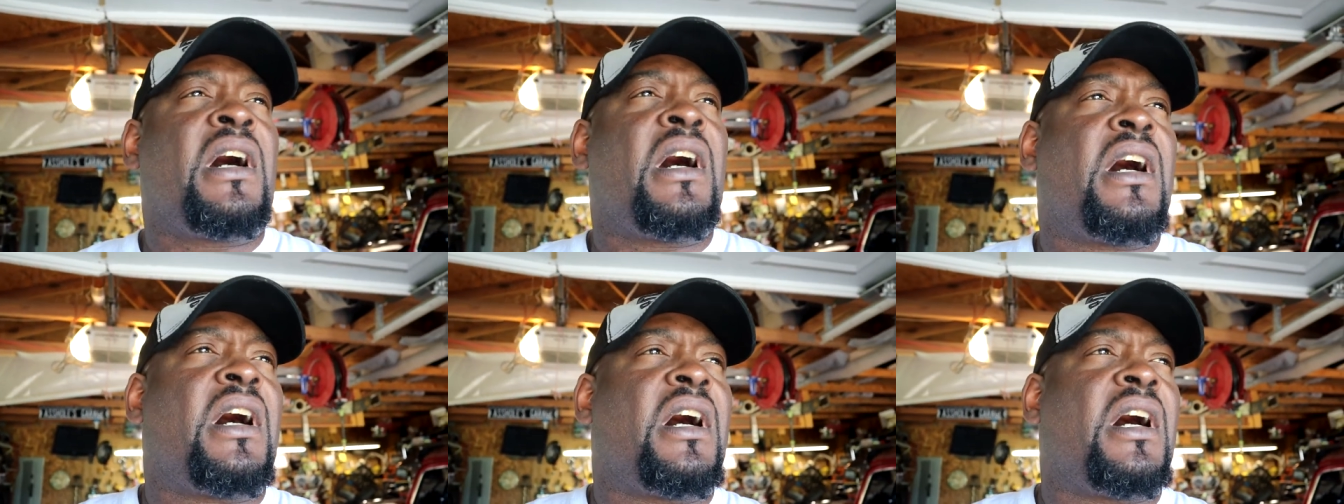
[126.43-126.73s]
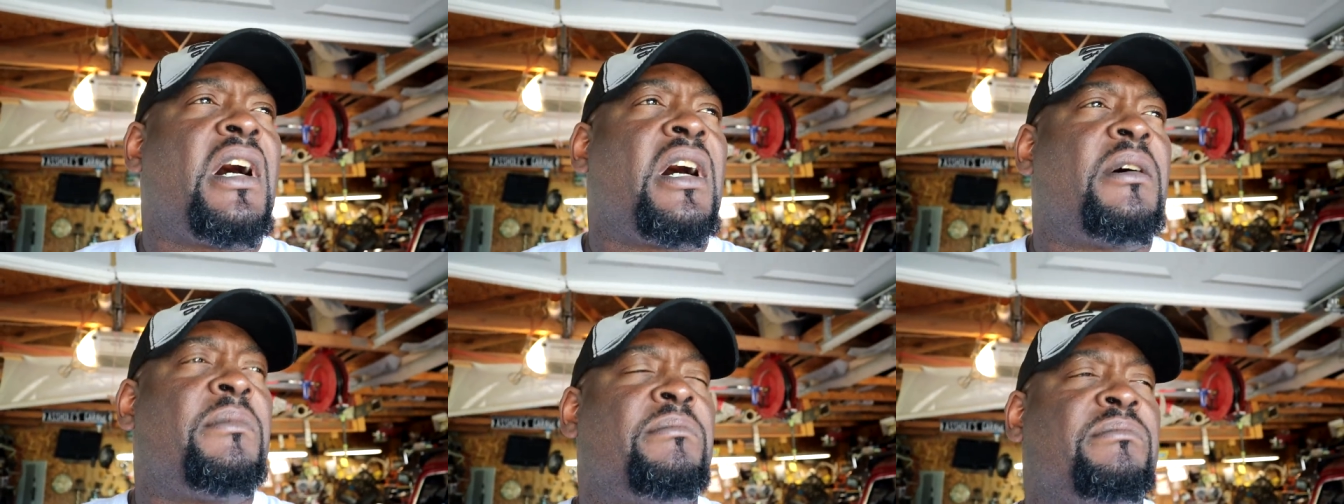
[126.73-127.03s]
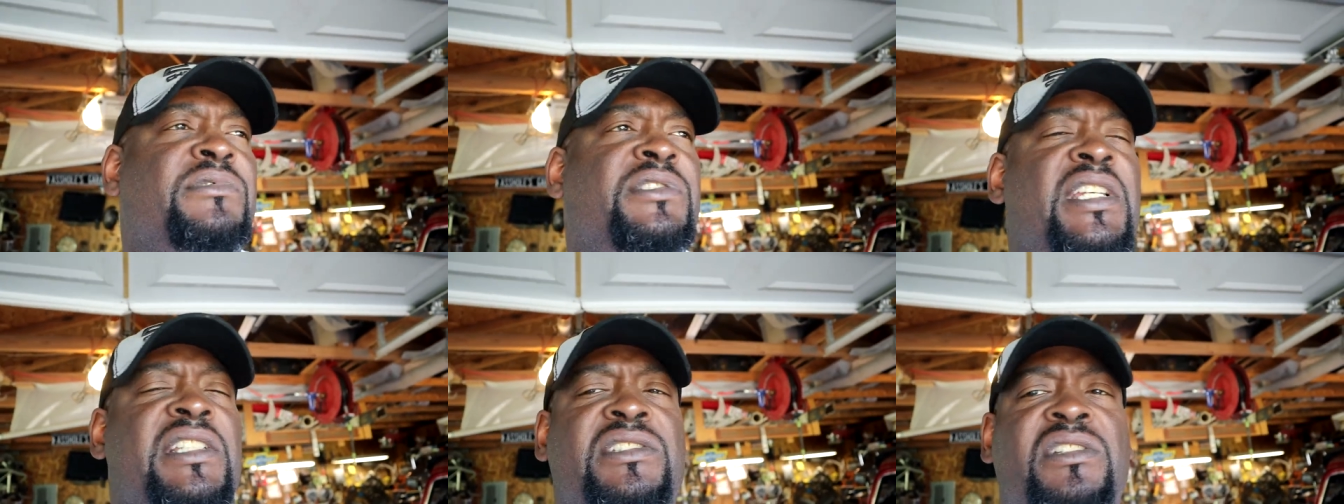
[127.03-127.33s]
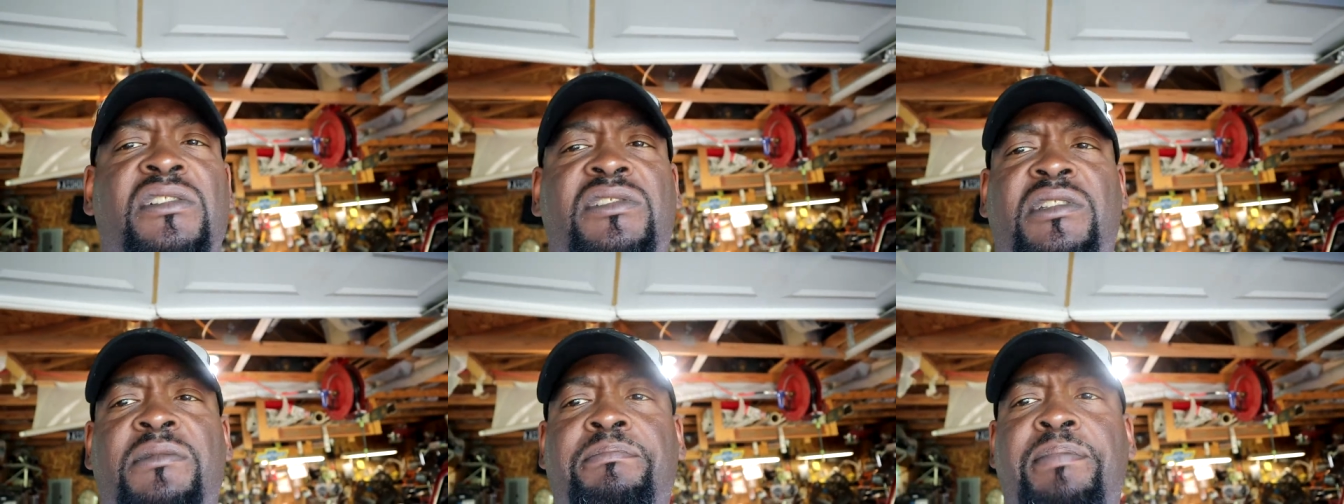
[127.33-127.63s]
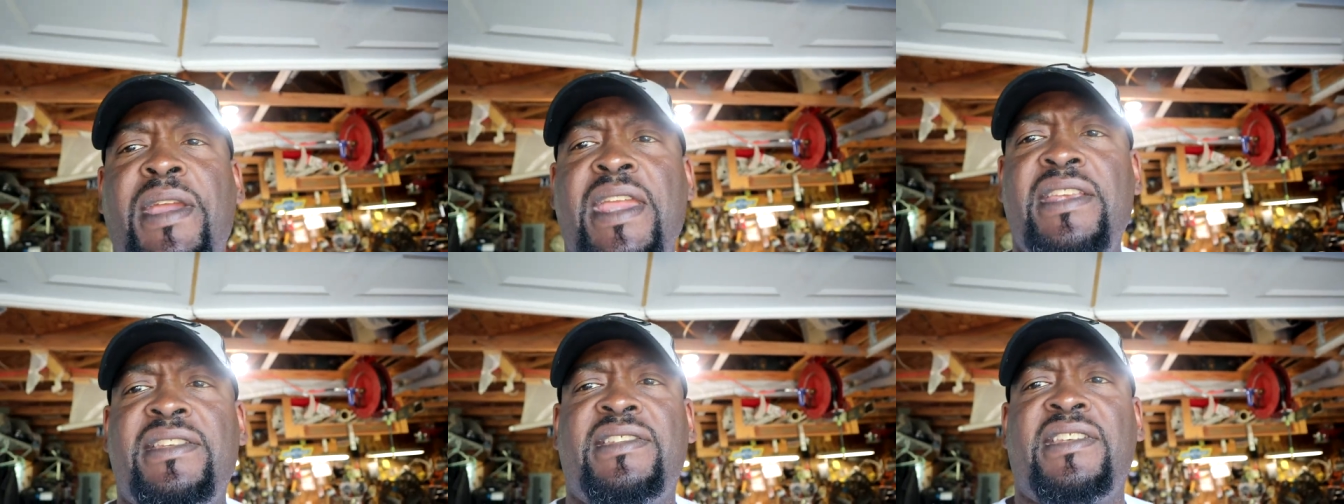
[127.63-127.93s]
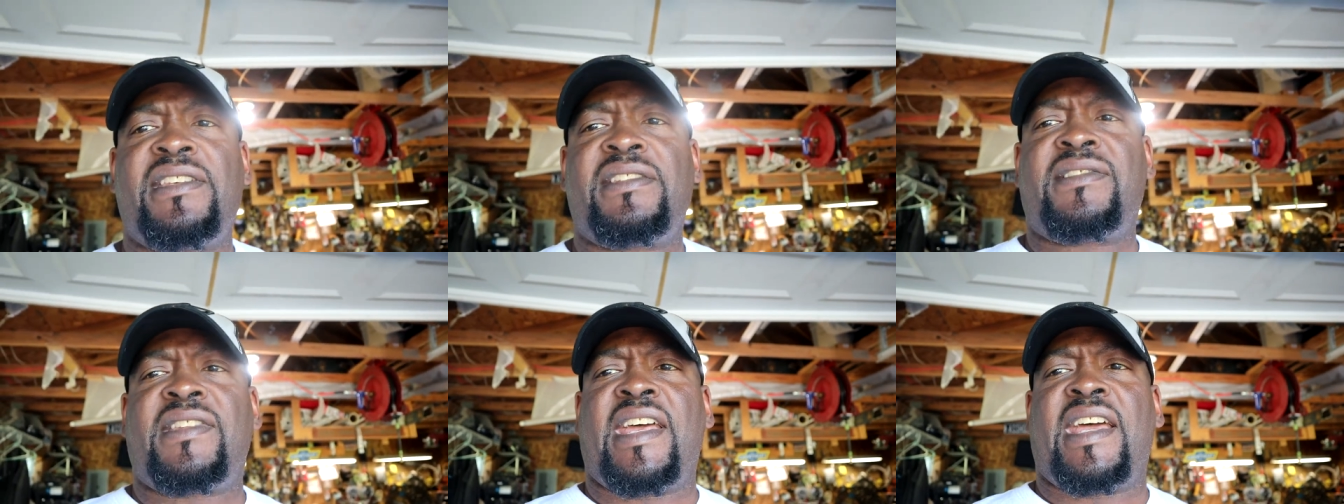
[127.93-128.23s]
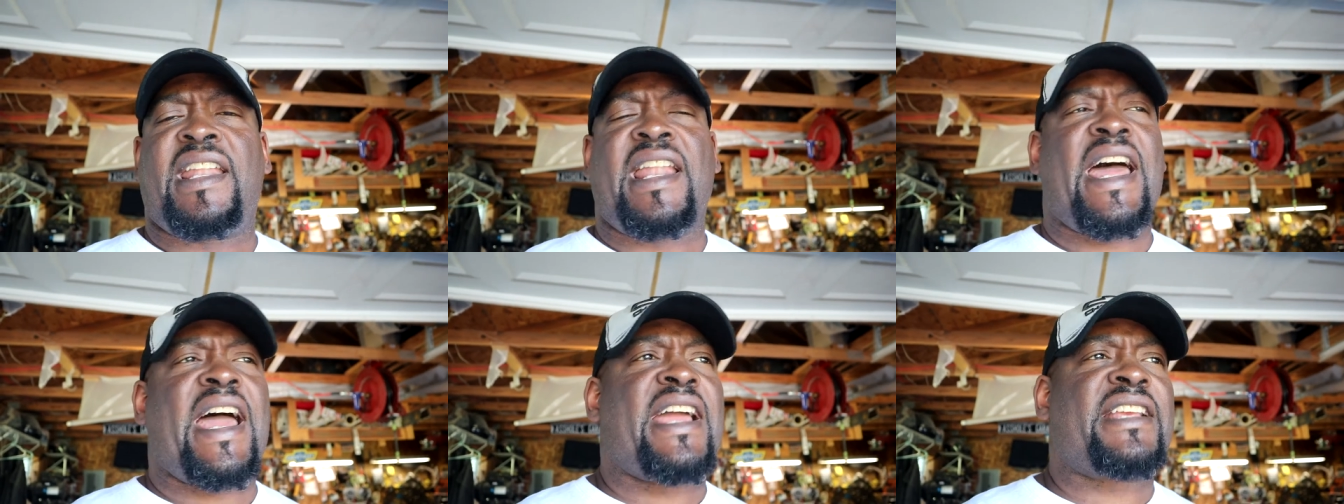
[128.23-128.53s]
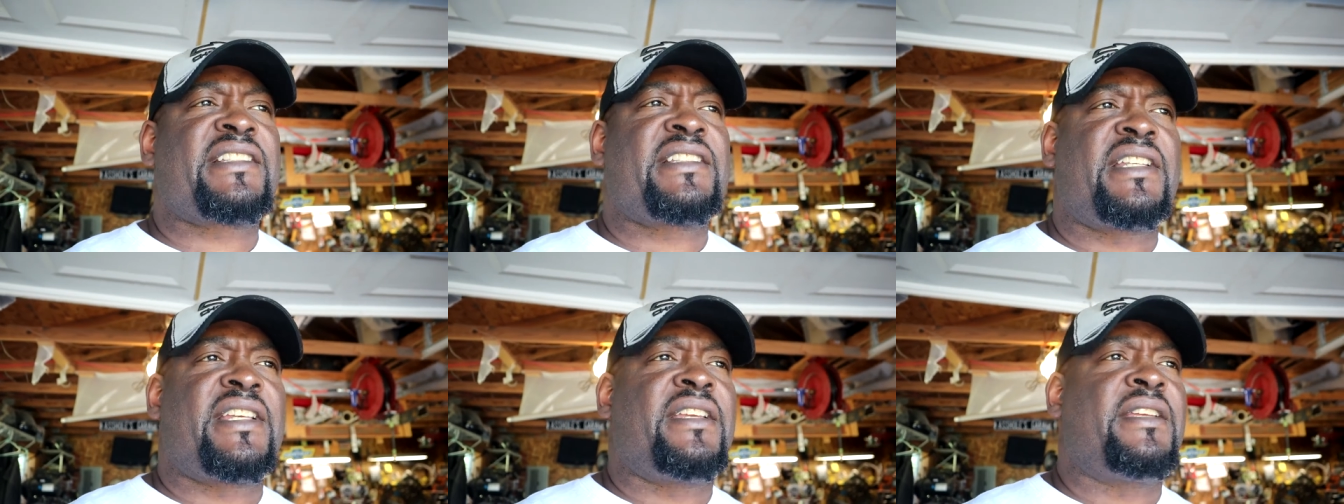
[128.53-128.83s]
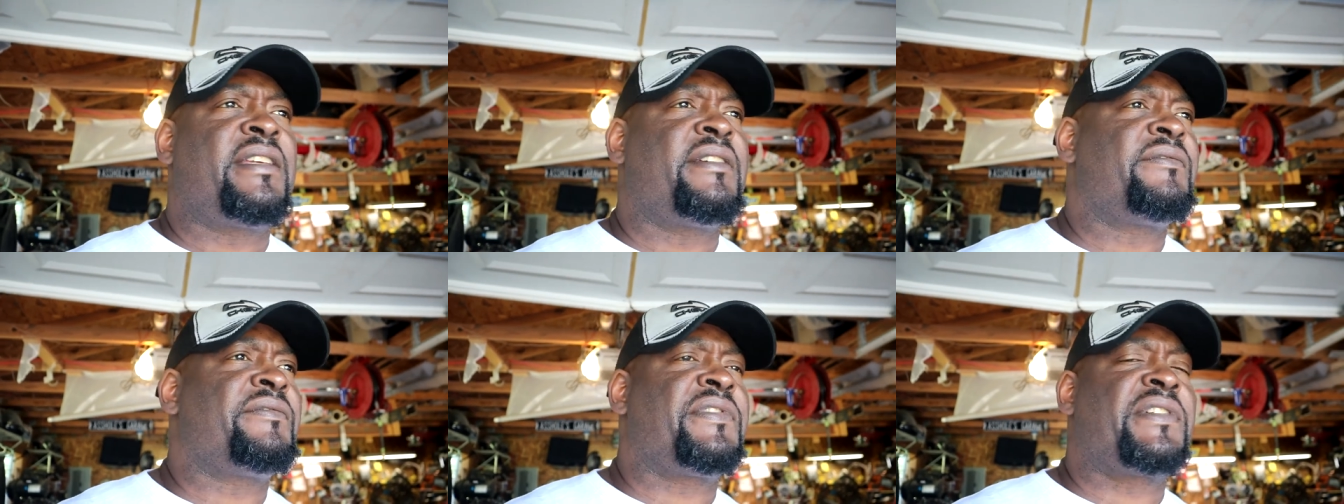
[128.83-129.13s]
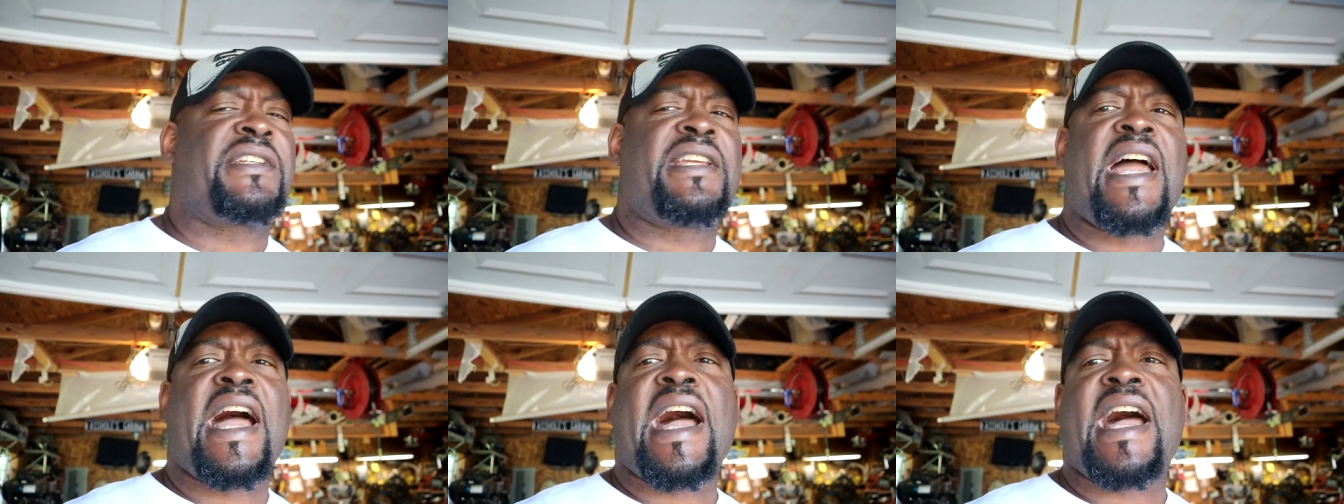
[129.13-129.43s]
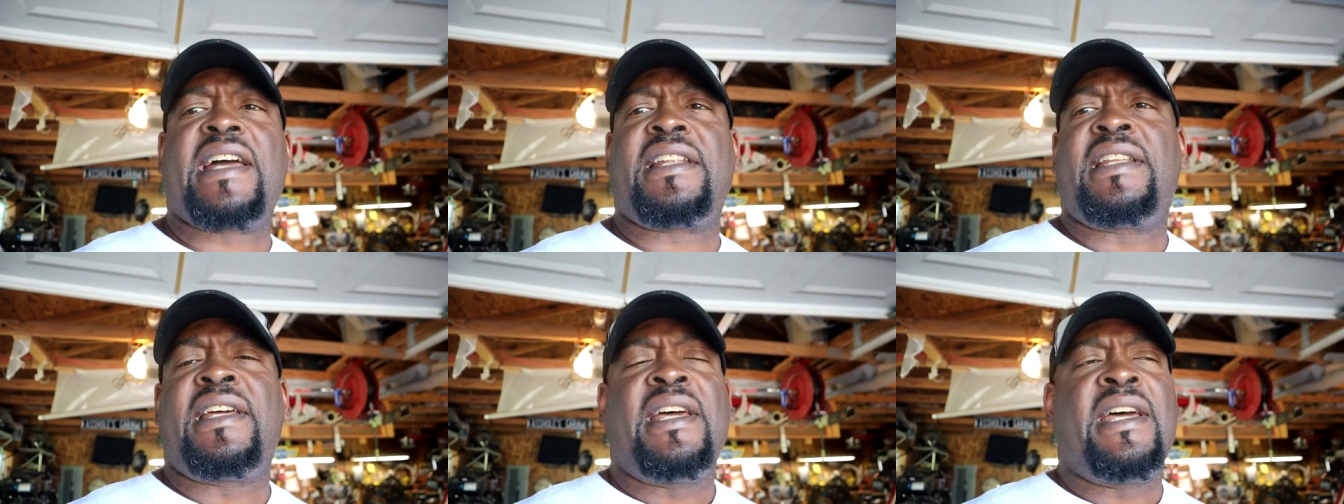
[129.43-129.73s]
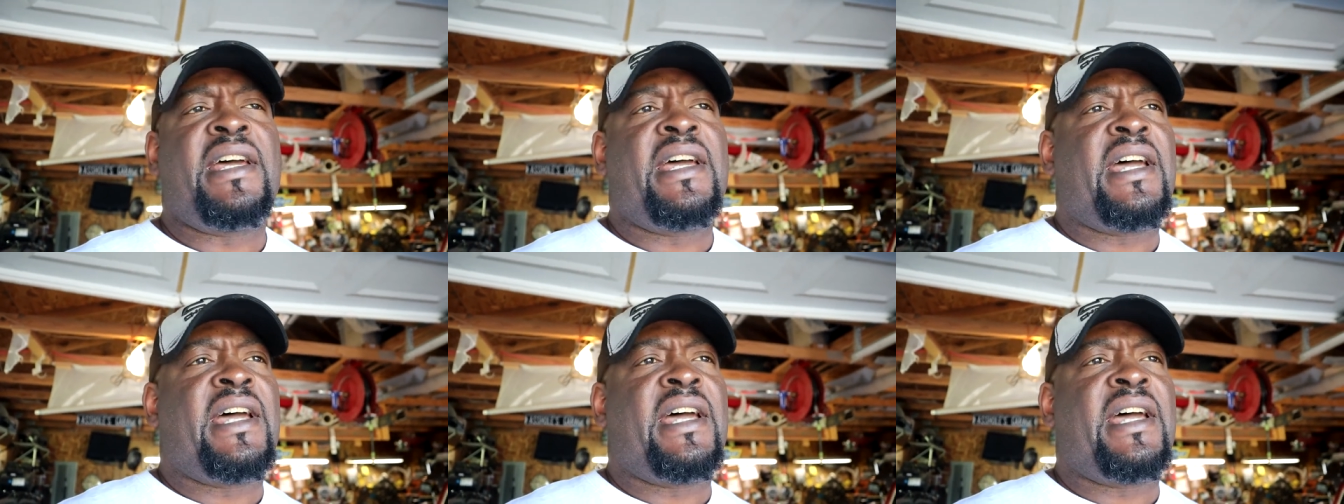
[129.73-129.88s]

um, just on some pieces that I actually forgot.